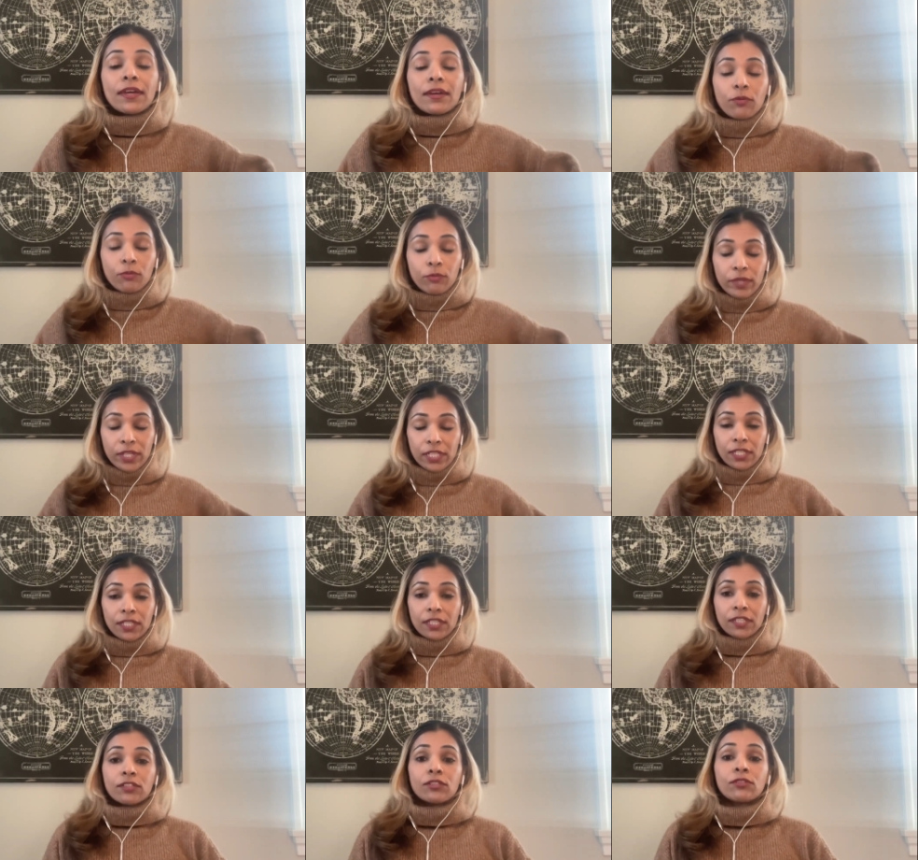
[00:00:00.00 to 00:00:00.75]

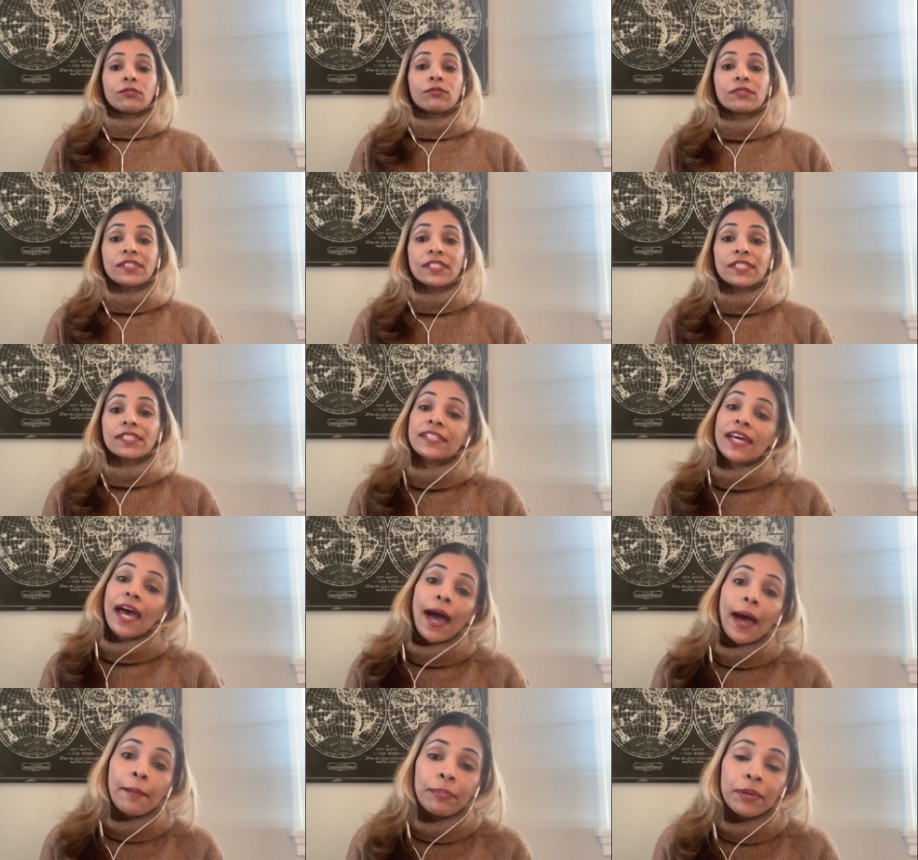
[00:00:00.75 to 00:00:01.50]
we use a
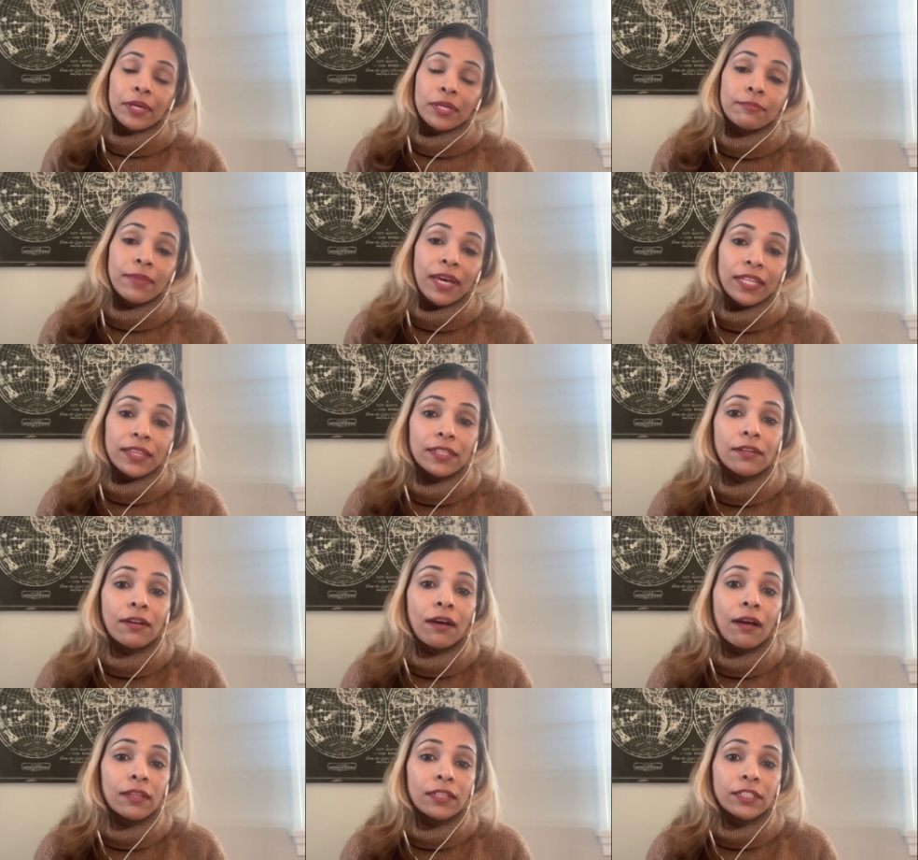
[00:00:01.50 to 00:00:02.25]
tapping
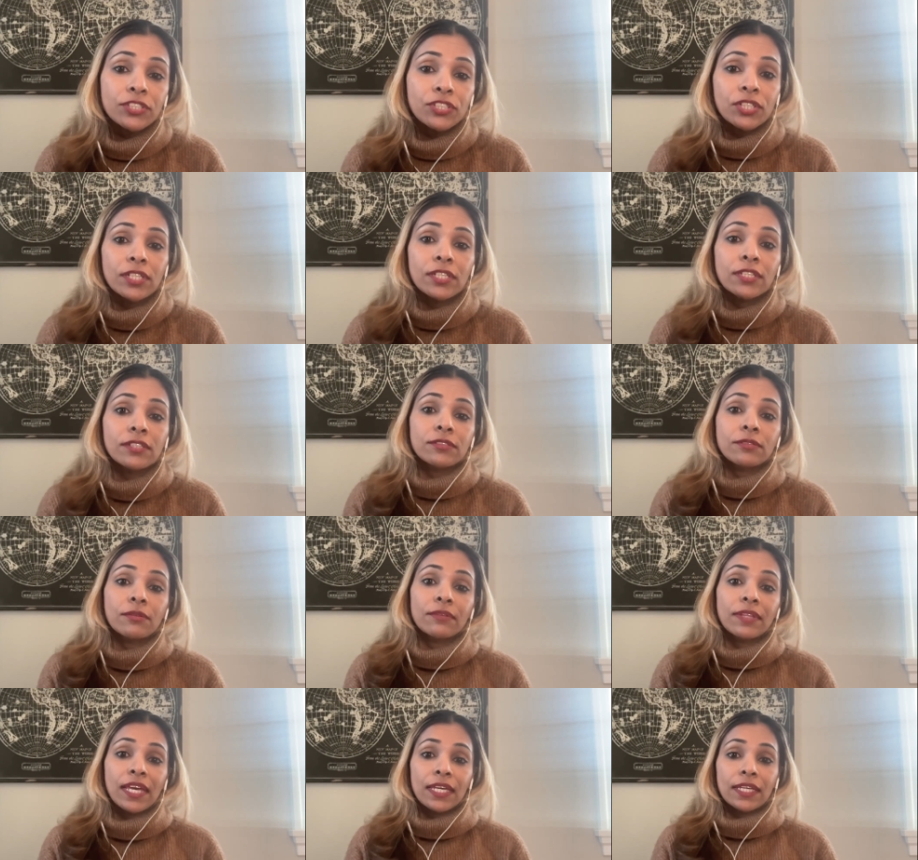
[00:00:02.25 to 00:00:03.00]
methodology
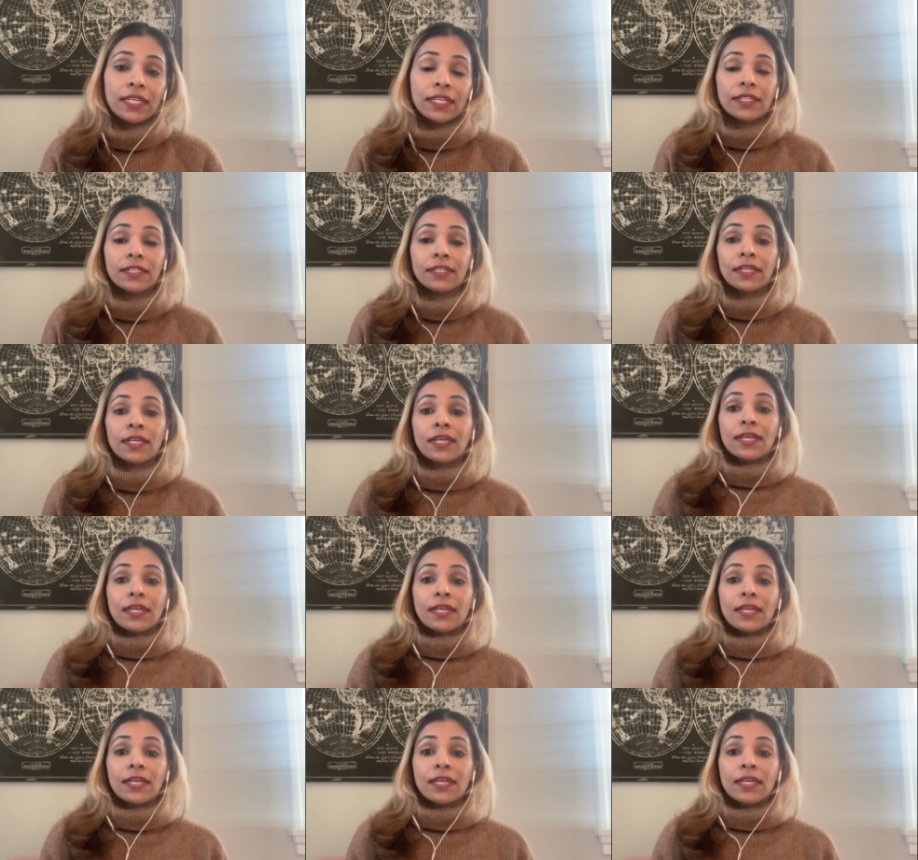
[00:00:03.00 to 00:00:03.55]
so they can